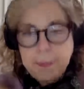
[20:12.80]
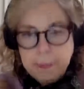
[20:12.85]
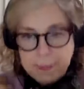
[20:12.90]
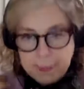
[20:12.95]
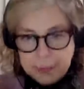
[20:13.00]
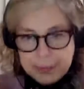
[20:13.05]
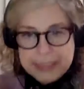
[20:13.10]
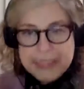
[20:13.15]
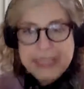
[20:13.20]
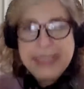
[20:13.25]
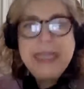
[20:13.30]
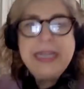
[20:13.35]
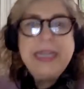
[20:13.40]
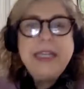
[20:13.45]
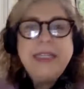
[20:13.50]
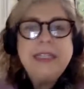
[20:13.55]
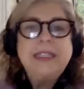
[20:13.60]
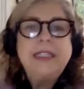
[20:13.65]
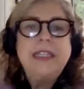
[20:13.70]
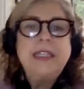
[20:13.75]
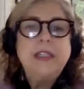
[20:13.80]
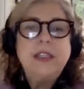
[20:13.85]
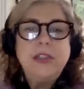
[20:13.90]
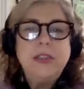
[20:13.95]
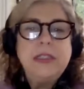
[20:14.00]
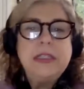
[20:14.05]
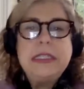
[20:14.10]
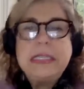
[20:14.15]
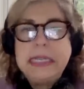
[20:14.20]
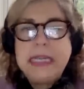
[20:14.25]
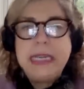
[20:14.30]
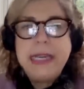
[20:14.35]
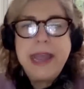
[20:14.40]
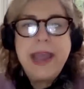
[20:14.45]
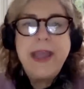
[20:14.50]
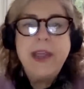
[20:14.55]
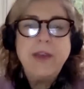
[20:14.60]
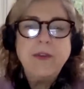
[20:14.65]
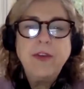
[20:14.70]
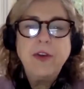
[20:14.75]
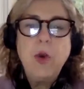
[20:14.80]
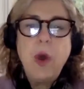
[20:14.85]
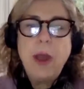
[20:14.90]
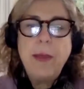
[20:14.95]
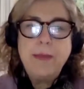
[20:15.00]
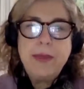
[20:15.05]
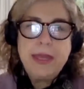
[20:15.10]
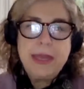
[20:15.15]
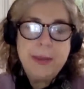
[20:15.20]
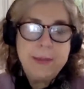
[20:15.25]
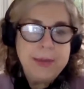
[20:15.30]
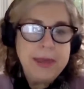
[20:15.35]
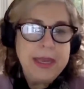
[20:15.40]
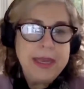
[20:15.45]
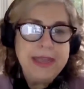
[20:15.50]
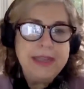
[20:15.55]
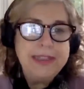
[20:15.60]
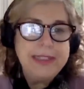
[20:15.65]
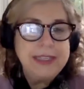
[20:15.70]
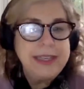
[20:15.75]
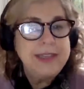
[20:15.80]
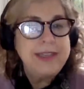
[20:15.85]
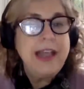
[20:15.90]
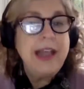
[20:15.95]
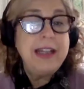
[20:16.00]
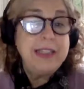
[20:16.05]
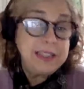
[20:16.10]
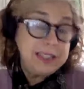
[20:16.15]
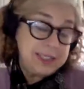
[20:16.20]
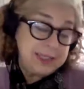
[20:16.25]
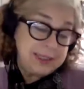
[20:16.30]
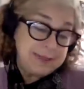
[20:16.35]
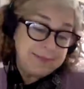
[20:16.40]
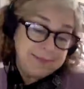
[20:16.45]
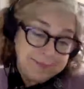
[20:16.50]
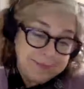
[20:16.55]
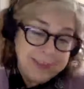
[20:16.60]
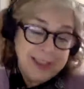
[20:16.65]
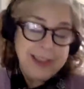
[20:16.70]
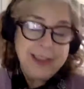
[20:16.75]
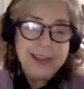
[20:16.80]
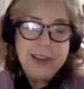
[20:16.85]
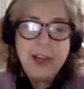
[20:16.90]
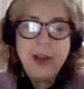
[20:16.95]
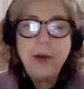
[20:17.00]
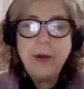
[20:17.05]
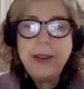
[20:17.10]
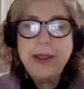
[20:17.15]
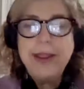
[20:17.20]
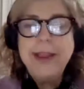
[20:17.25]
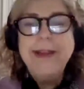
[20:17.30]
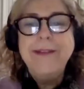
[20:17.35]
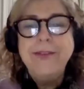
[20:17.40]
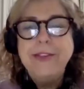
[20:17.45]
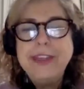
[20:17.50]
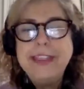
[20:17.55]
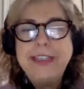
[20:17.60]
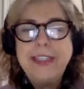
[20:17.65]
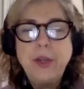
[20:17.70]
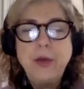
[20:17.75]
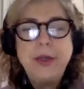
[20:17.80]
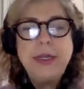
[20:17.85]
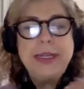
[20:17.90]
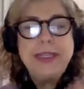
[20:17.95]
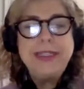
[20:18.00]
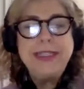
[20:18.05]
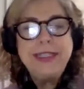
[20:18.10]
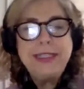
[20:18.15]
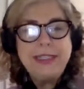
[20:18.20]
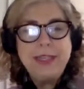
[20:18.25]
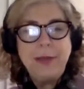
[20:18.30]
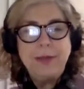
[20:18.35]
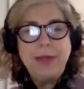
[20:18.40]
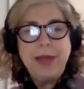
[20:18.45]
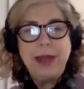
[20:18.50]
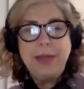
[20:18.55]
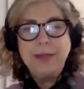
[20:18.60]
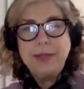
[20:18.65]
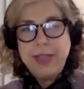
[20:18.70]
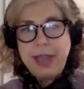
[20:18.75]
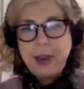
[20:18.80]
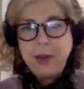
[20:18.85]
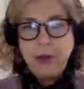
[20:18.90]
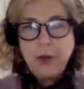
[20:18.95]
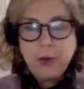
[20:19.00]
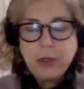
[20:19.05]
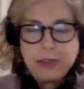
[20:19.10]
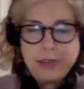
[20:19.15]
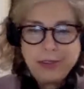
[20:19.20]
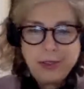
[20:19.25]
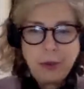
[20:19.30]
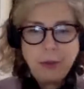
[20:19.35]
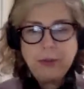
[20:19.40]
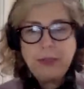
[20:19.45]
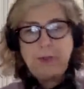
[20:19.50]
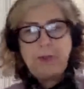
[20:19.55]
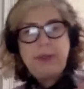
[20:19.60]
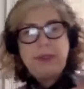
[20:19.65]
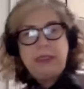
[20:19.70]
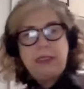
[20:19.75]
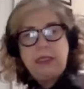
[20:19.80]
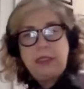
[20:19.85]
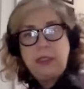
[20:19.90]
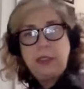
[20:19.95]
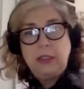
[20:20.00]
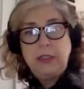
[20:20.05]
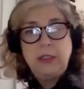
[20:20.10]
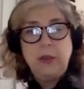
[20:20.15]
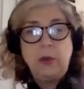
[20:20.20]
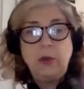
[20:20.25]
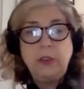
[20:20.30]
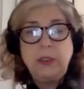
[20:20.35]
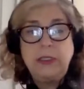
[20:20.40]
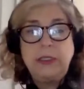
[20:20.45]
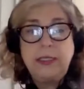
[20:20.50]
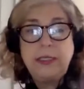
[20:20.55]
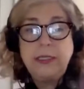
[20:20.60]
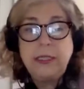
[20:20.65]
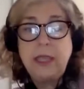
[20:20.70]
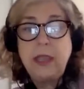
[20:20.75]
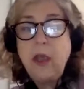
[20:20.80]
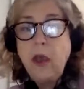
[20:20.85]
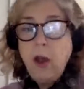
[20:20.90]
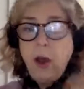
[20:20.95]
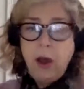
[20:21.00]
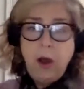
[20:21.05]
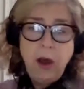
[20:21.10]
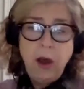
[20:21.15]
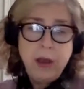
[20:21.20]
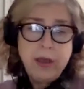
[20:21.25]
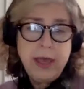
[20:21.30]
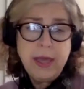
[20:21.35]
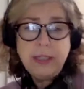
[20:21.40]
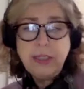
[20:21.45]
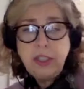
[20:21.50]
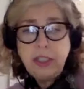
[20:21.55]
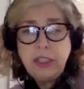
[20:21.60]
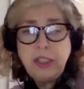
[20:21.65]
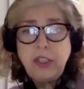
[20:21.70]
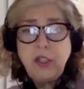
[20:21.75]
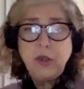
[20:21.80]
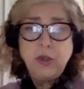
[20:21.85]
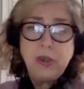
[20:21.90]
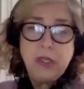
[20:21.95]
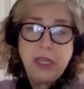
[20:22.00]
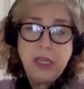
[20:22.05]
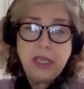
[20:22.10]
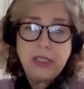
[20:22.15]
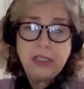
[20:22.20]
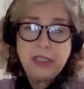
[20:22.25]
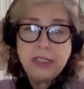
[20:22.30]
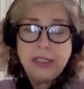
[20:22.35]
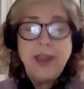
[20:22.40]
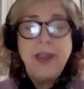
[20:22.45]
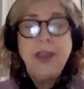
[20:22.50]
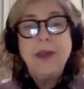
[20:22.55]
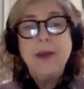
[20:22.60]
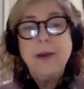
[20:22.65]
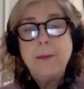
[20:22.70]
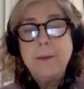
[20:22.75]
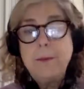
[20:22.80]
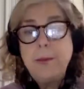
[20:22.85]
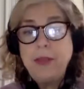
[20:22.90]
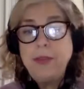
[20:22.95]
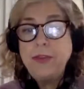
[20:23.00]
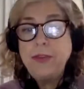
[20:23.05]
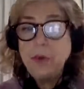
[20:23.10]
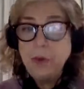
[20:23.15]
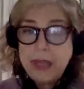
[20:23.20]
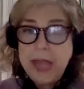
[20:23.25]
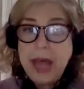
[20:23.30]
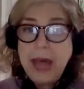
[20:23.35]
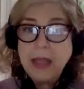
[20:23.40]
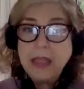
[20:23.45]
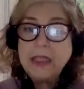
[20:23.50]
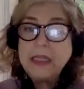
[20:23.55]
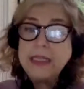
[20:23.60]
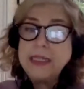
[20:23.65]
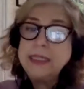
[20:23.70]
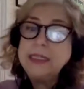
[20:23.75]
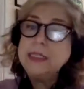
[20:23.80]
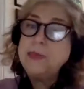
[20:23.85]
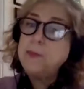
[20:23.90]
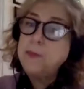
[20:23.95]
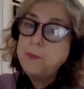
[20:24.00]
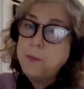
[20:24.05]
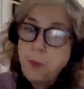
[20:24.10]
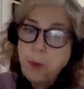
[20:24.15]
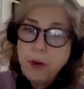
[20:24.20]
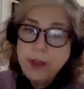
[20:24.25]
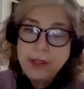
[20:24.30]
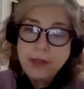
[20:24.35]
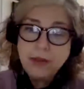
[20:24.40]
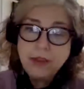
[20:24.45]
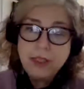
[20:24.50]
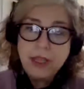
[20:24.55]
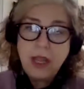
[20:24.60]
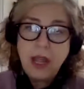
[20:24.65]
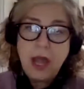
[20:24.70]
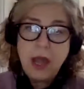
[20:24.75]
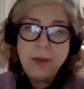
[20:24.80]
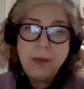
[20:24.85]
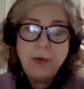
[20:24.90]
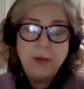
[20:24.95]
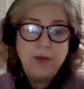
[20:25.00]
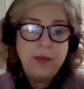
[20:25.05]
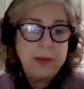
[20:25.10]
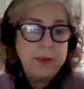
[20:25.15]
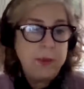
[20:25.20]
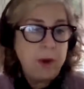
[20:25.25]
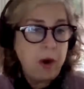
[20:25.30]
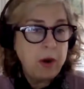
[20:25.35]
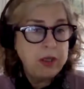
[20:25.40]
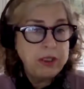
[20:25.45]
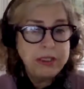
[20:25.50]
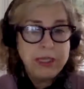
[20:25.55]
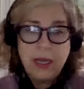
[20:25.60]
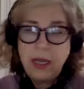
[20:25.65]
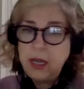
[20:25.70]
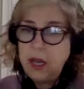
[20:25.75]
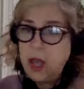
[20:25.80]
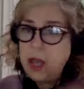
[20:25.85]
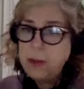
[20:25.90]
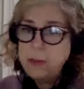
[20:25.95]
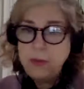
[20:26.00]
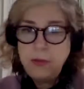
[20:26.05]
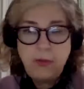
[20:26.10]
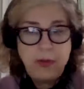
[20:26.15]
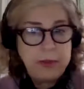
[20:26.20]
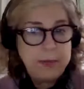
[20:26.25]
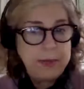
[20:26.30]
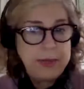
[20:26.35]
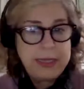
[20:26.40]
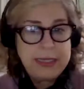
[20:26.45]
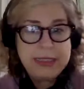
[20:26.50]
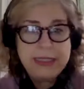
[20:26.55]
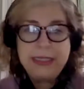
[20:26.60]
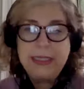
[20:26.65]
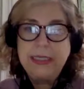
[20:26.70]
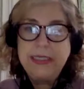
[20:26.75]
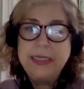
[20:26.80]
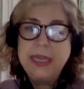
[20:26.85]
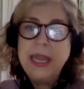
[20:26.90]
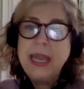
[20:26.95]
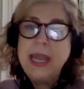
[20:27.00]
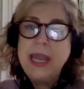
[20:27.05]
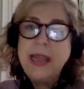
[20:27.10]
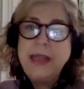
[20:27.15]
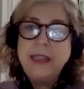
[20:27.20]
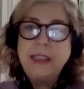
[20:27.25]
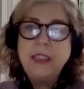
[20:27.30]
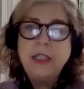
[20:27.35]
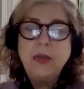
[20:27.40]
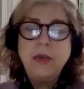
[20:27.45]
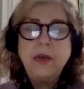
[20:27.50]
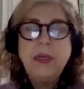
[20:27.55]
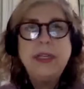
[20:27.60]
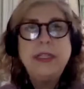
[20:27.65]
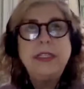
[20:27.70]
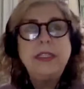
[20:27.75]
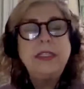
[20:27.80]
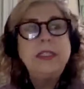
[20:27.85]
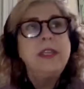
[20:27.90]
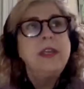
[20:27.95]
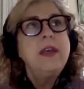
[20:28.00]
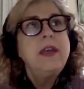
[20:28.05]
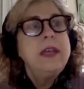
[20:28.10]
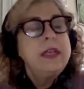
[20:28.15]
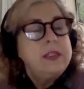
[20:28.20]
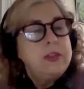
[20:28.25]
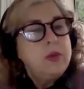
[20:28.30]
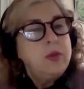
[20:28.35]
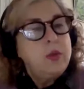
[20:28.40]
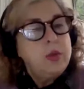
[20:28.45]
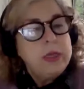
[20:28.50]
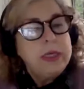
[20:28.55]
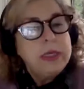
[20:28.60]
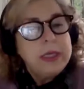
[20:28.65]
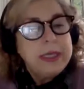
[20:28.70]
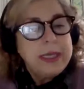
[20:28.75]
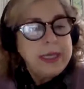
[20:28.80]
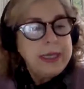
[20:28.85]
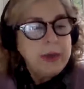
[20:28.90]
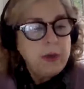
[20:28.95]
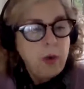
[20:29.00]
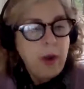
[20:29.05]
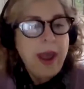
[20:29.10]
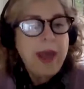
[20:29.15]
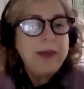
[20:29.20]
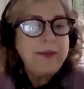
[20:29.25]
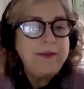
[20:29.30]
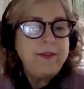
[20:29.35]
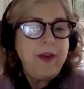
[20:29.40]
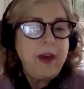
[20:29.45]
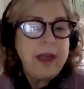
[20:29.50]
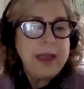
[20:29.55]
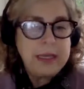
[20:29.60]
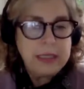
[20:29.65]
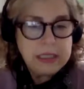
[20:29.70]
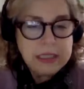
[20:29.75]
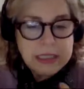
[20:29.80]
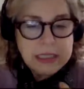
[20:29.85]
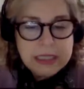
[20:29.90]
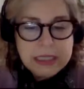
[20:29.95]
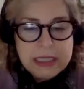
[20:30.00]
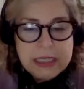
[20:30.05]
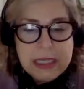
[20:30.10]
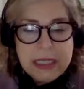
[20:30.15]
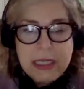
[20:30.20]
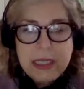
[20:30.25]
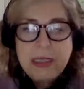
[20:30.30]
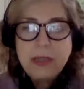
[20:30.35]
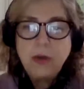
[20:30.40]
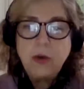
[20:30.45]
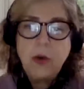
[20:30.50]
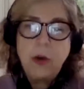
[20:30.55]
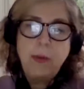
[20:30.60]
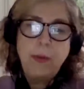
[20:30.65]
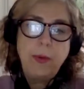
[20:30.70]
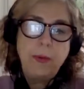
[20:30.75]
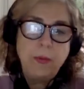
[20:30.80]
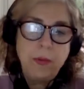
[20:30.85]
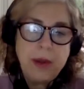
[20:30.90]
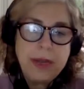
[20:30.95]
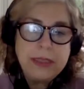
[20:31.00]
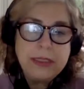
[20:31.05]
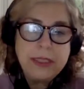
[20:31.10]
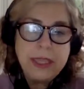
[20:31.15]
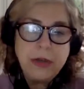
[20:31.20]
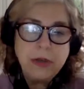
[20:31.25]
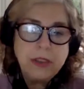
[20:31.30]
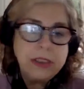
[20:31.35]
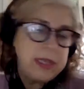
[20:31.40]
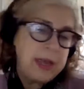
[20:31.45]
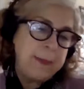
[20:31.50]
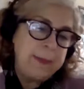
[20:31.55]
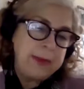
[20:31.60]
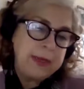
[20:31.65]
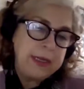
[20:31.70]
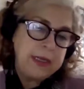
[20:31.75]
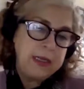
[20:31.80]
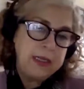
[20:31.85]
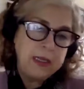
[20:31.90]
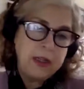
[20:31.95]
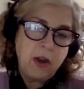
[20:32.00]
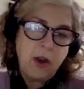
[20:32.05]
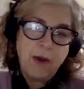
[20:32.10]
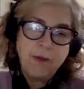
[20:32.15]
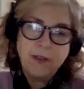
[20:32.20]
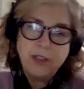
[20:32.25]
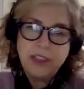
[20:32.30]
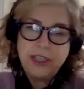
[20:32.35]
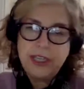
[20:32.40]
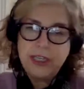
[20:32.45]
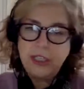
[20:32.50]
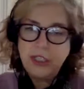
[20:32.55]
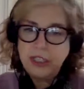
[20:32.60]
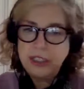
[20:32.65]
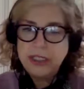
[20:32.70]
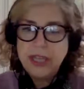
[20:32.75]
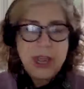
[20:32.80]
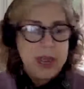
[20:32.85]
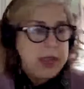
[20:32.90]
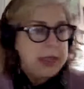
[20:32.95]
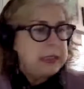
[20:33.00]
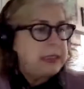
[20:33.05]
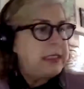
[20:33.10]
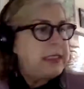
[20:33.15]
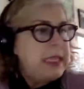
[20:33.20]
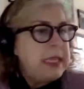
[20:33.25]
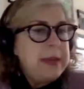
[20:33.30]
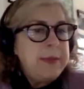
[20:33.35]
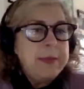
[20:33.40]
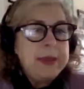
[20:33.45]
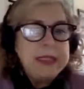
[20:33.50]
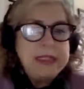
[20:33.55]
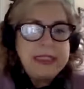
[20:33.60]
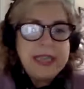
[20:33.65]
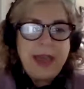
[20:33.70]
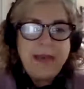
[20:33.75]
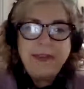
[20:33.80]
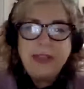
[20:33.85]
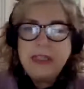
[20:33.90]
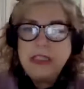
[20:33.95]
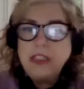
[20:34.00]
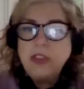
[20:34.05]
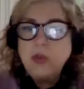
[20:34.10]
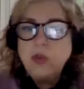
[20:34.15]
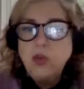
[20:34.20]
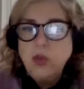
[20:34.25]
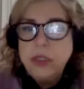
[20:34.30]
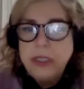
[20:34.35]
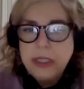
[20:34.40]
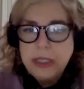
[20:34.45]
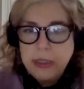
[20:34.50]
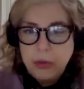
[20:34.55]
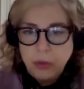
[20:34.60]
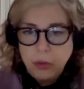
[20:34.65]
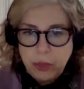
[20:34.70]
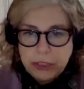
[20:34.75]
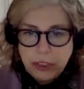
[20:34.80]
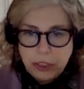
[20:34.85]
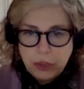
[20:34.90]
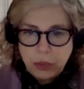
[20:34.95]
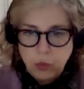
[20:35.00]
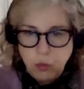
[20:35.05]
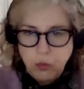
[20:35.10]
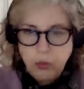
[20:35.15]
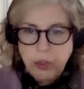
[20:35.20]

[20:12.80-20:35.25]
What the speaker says: blending this into the DNA of who IBM is. And that's that, it's so easy sometimes now you're a consultant, as a consultant, it's like, oh yeah, just do this. But the reality is, boy, there's a lot of moving parts and a lot of moving pieces. And so it's really gratifying to see the corporate brands that are stepping into the conversations. Siemens having these really rich